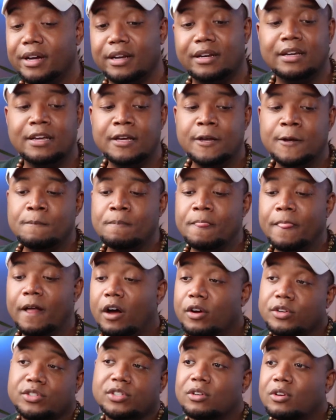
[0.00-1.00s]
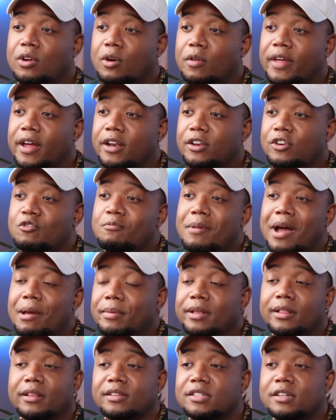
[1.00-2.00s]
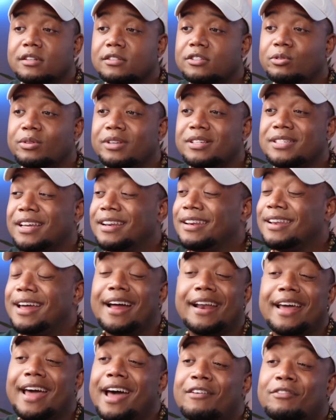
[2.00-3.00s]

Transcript: but I also know that you might be listening to this and not